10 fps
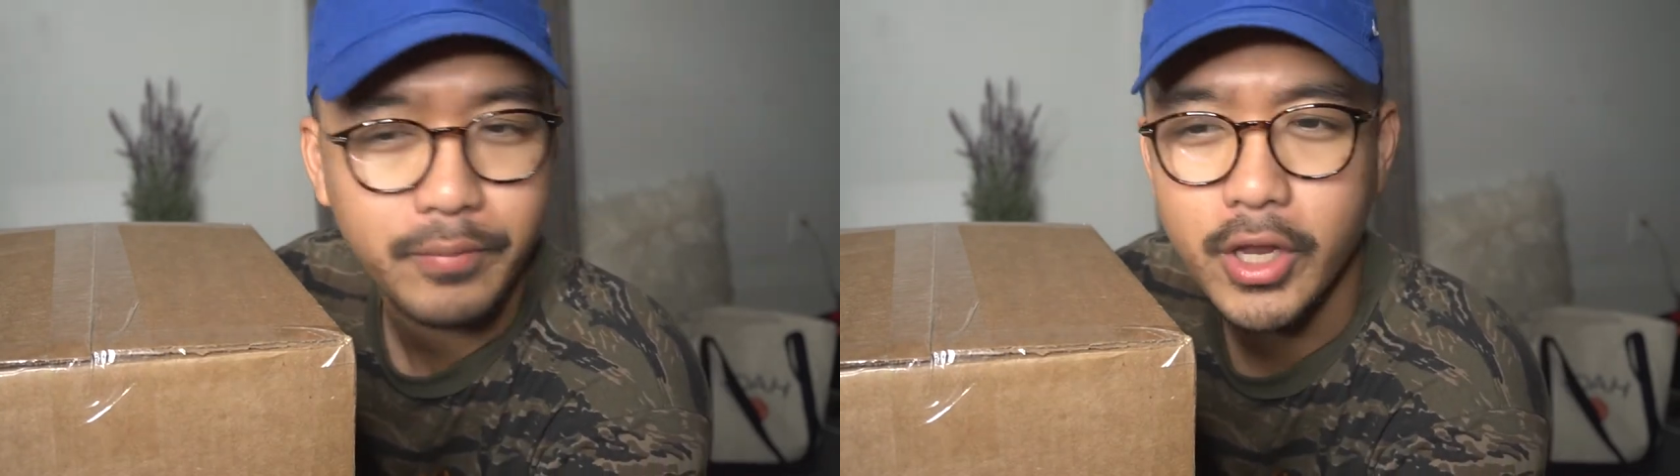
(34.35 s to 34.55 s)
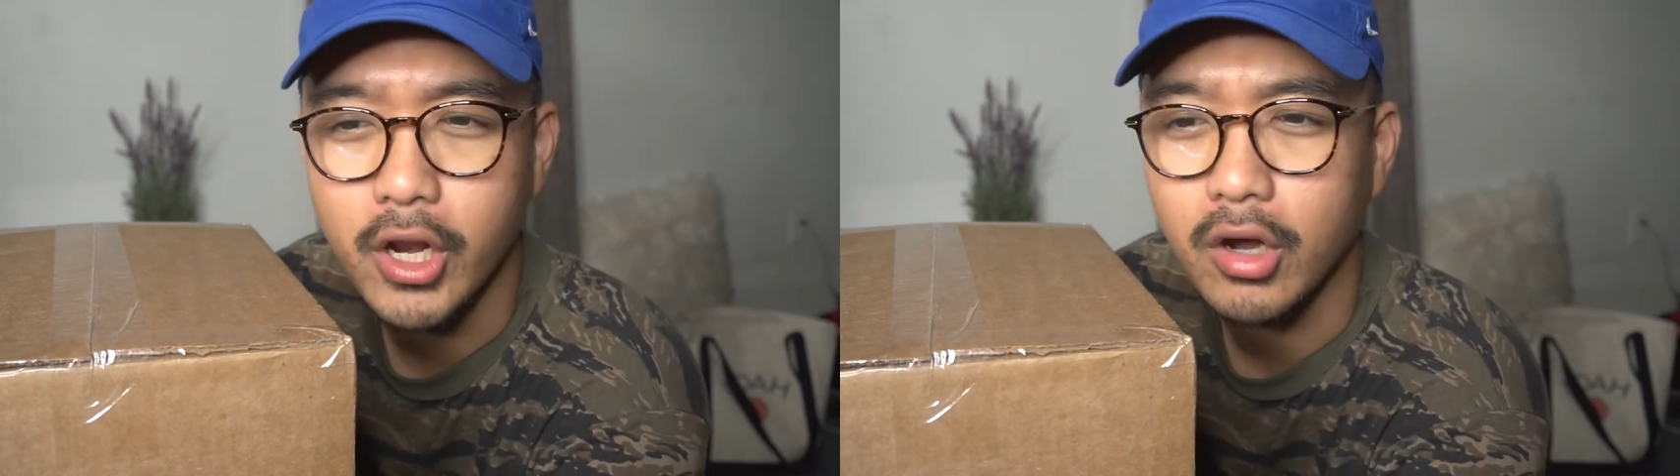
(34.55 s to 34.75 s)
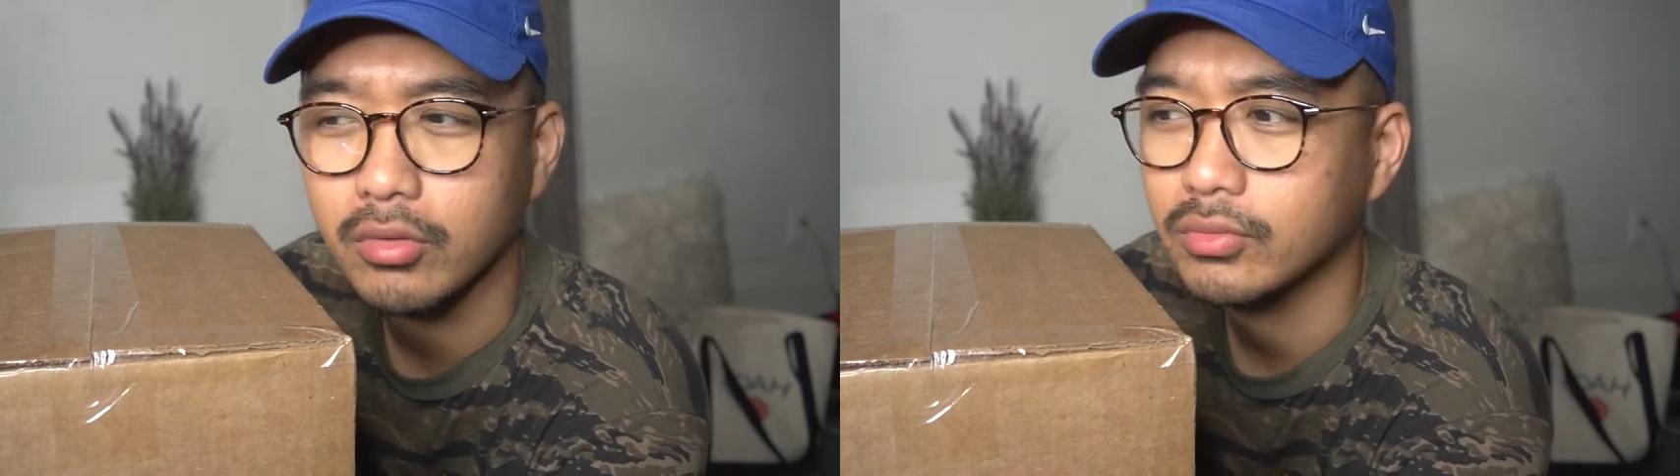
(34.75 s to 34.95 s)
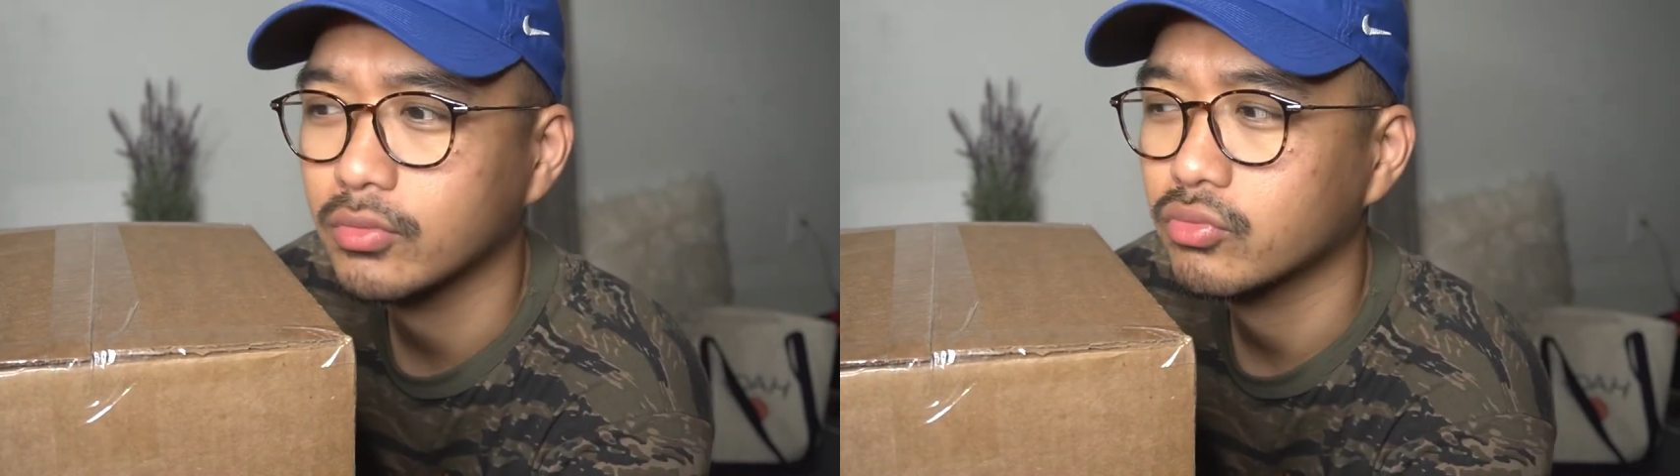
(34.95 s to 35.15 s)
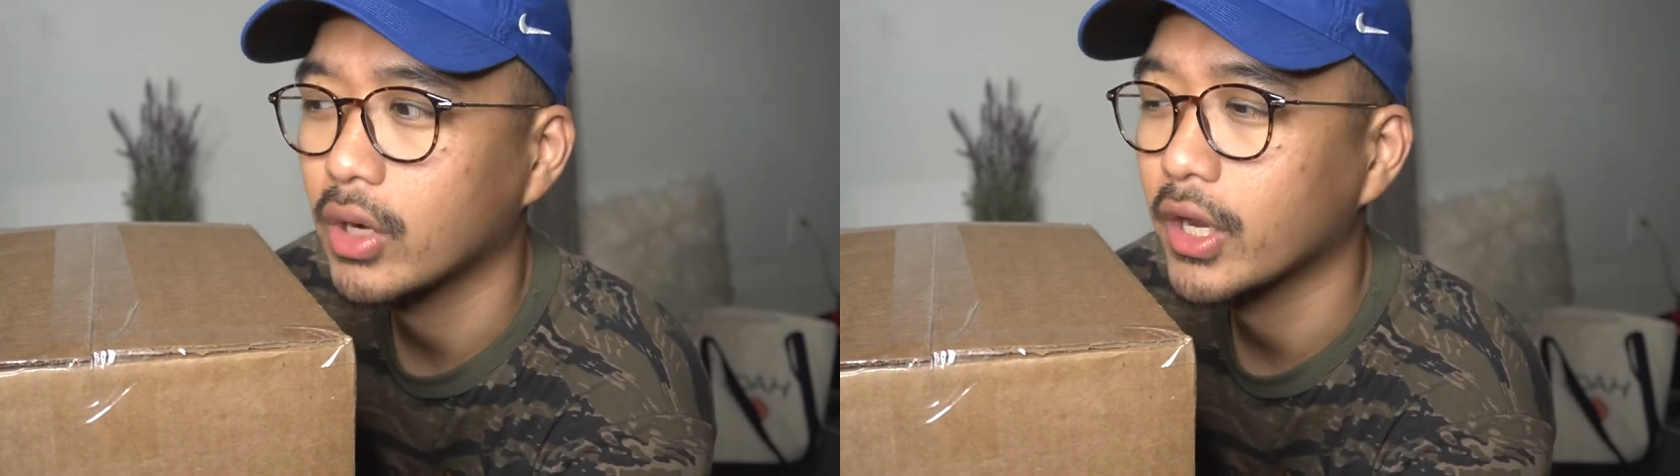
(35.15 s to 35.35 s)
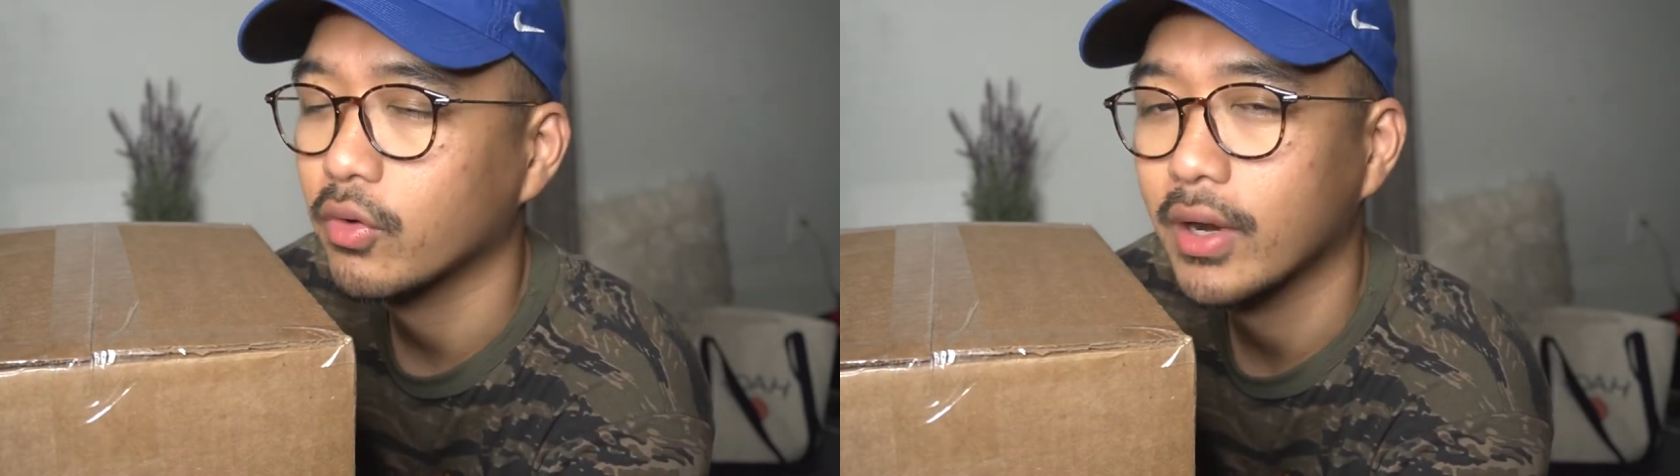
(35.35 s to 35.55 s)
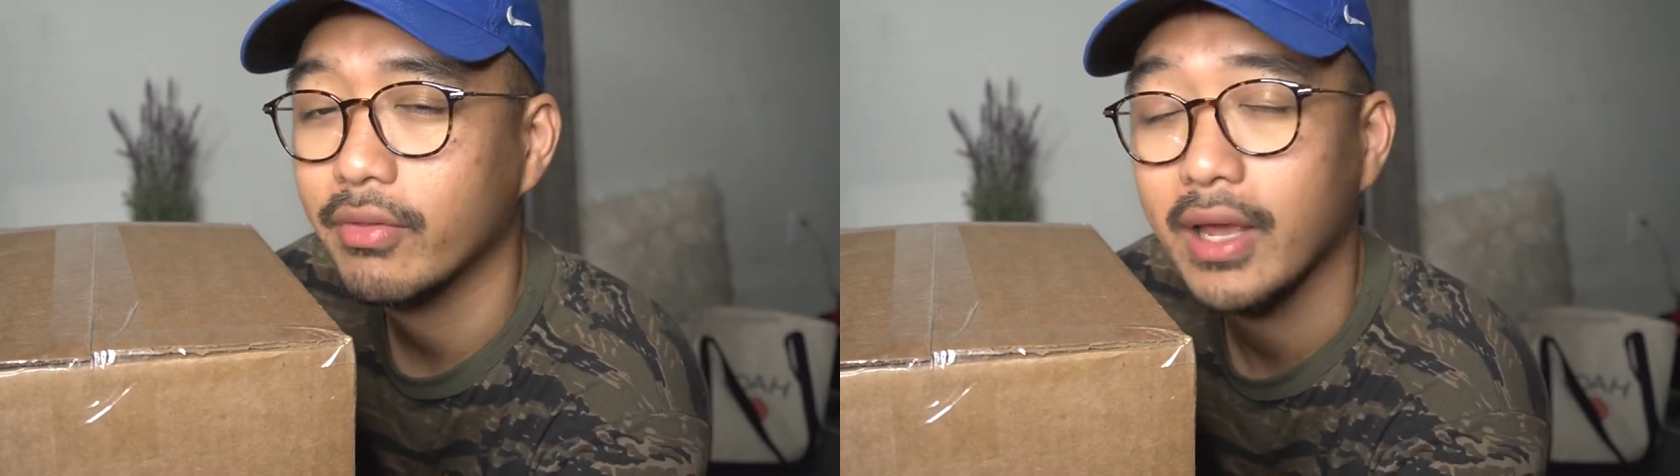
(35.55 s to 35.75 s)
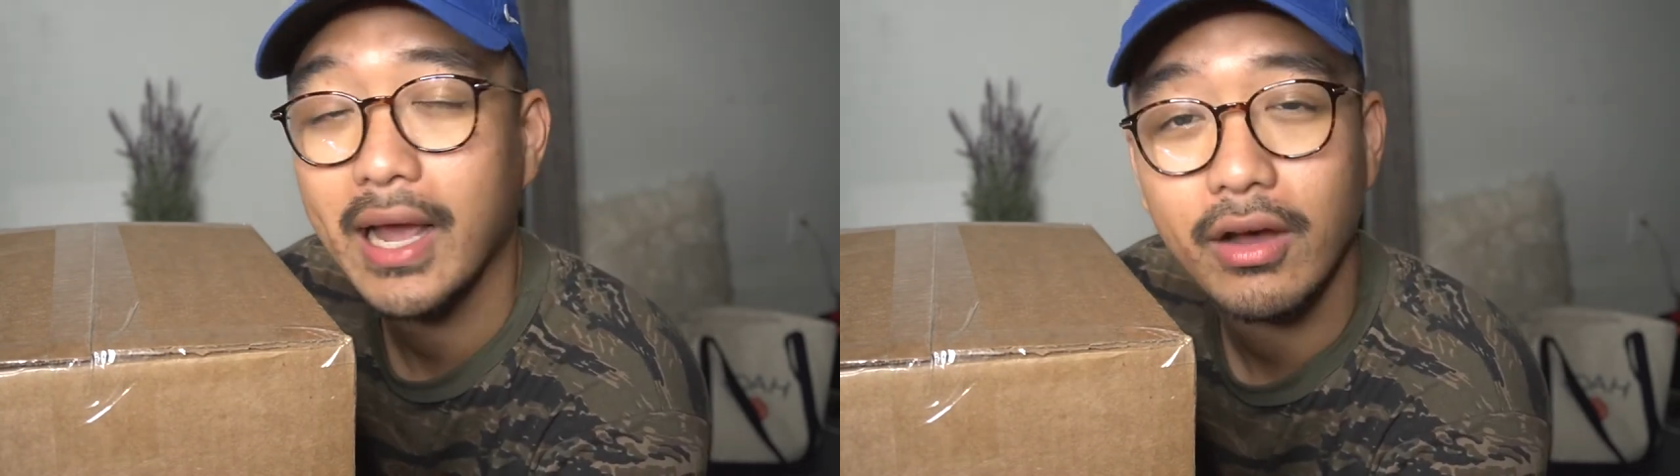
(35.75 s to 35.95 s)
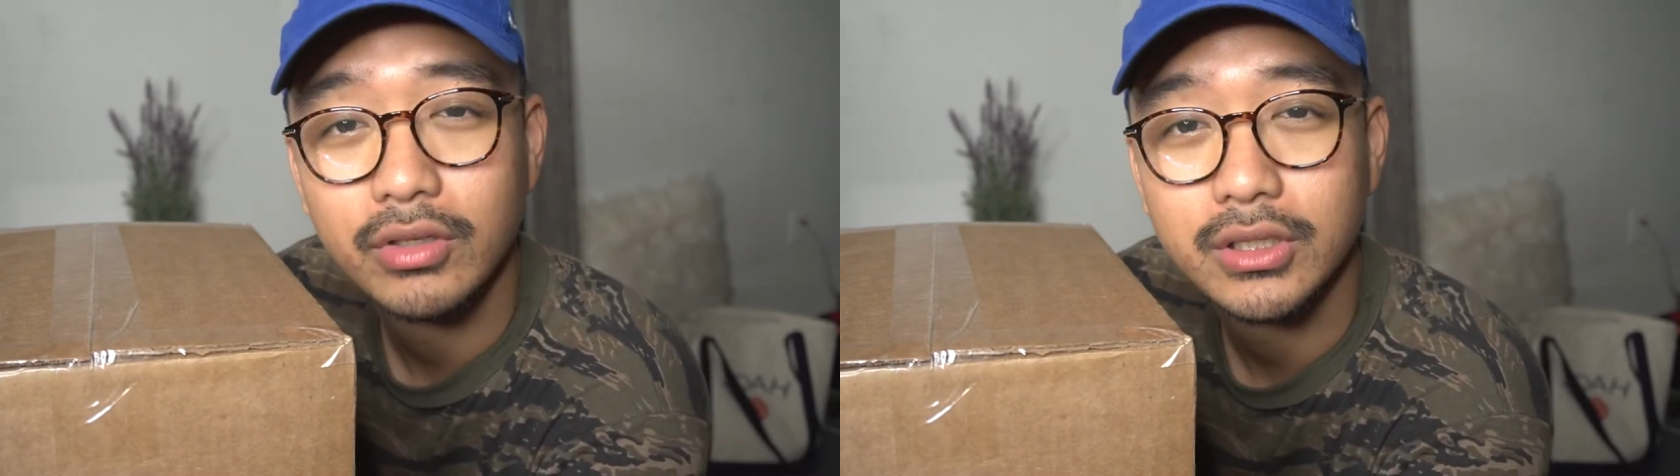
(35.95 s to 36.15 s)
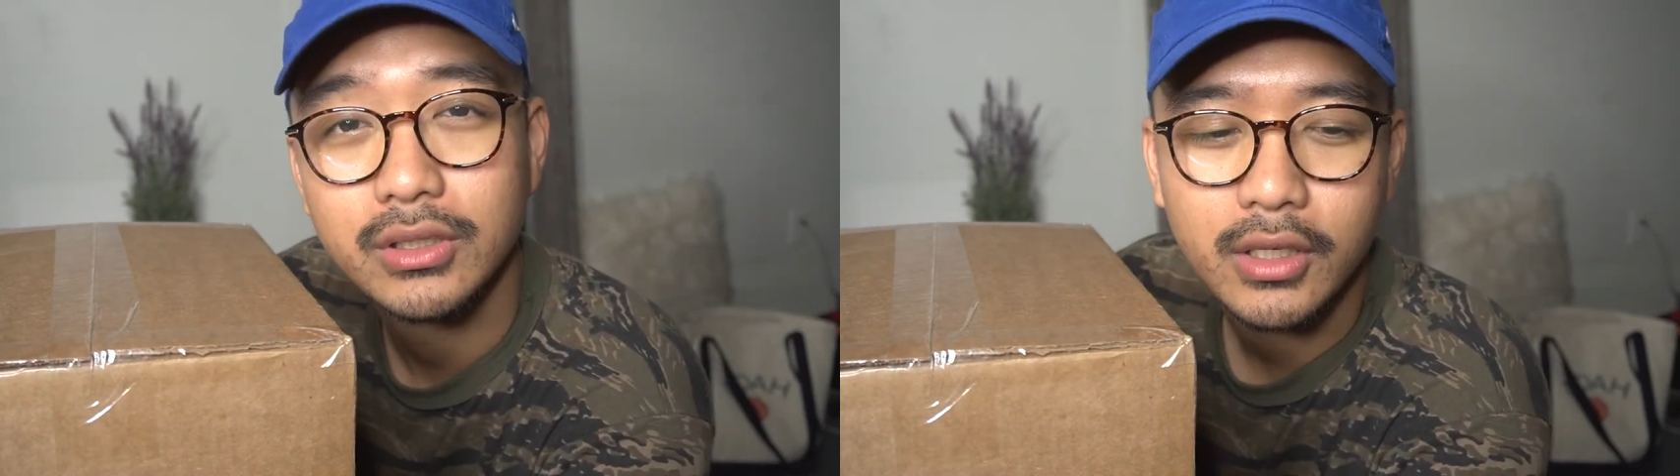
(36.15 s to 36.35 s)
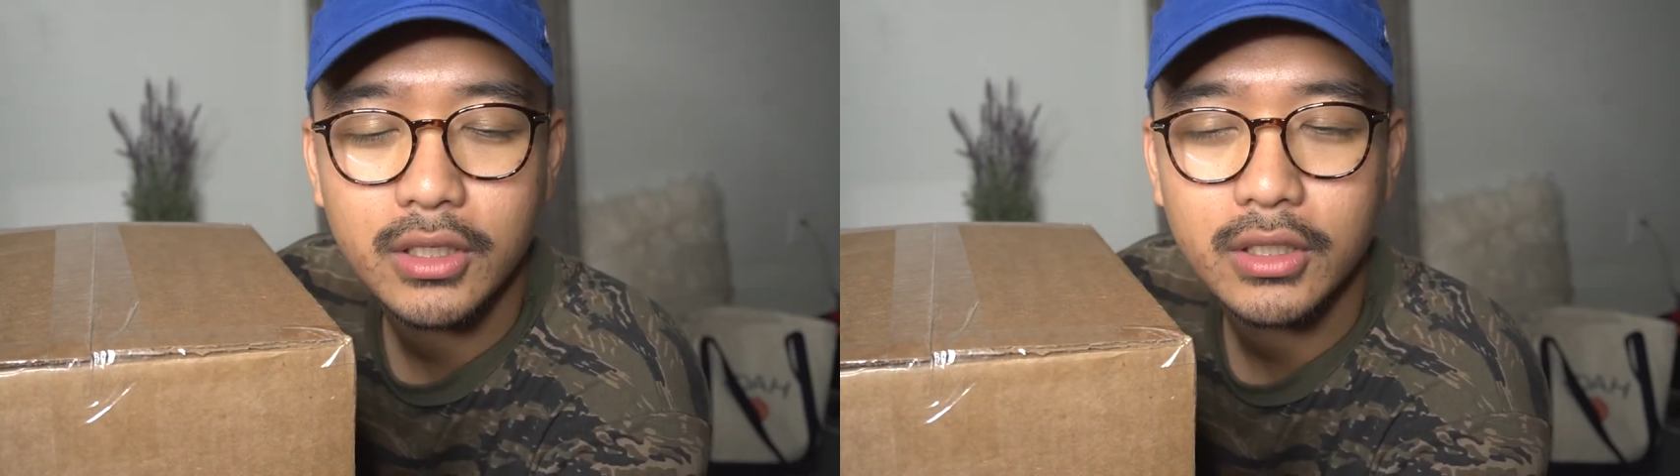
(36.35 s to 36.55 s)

you know, running around the house